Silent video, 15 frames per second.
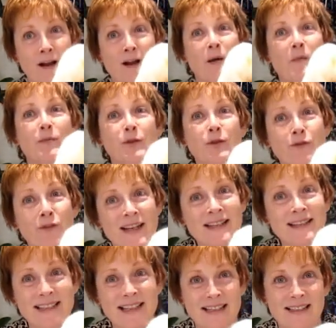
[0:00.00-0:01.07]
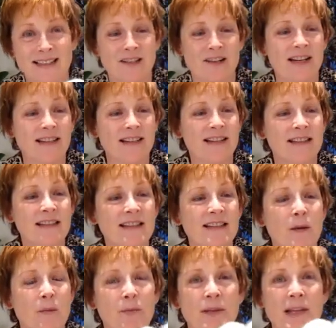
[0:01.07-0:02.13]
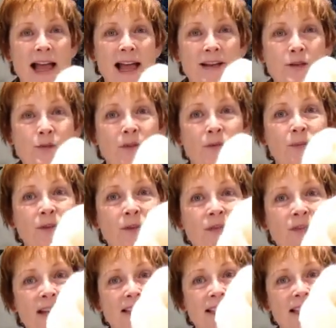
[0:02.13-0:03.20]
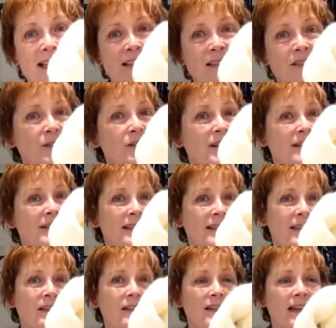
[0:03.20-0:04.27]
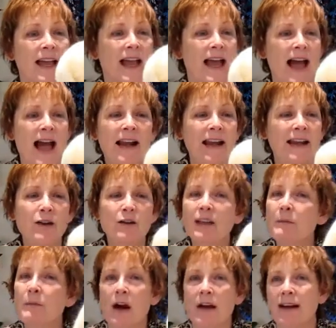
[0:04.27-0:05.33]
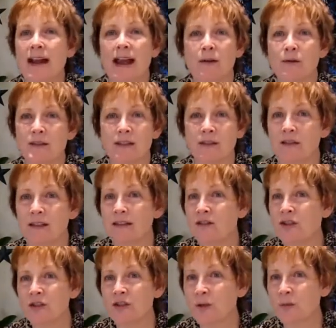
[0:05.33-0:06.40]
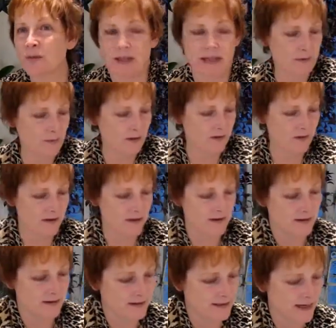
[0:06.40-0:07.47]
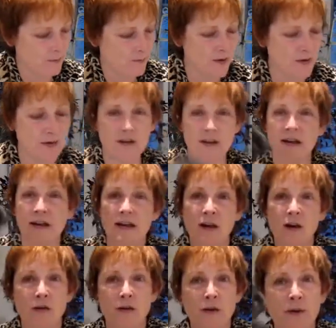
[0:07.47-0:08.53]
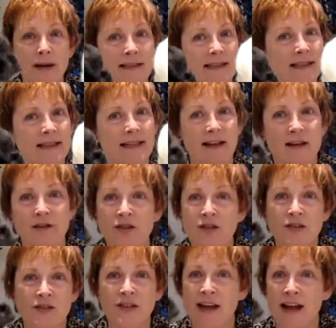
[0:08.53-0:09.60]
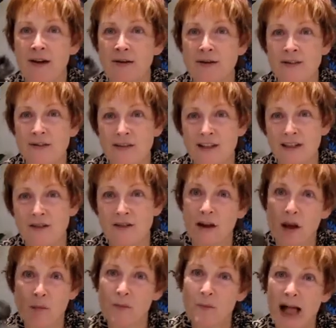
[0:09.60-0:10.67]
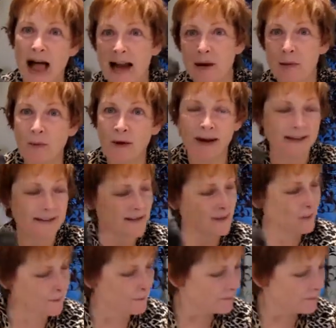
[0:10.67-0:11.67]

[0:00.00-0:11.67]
Blue-Faced Leicester, and this is a blend with Blue-Faced Leicester and silk, and I only bought an ounce of it just to play with, and it, same with the, the Wensleydale, just an ounce of each, and black and white. So